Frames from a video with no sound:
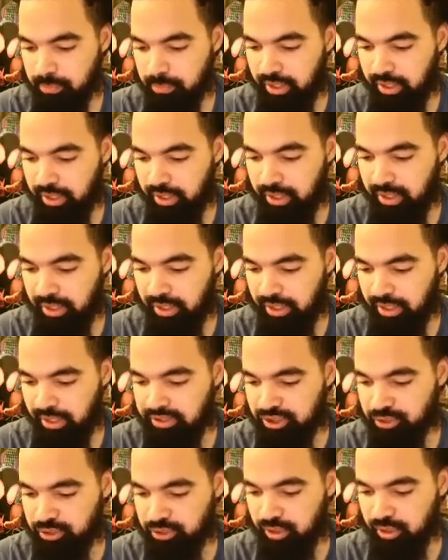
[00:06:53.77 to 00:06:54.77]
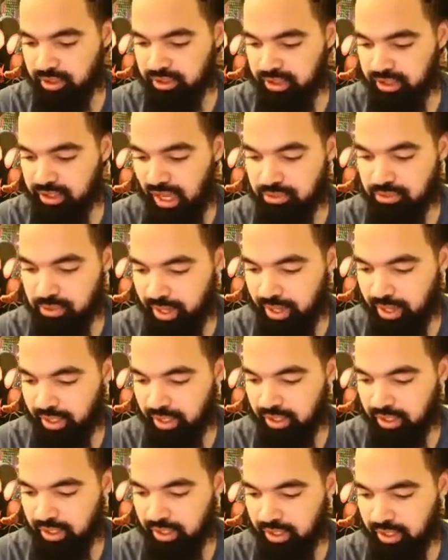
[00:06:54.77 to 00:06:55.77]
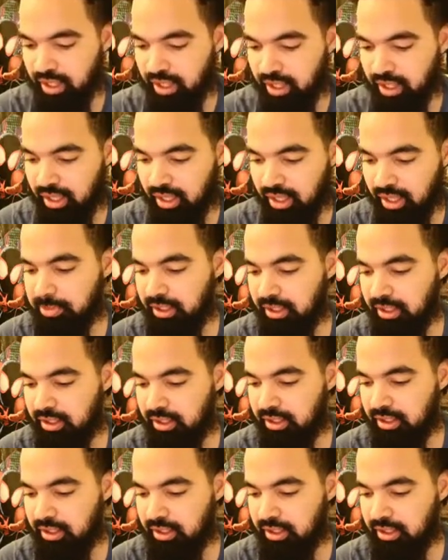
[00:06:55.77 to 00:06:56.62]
But he just really saves you. I can tank SP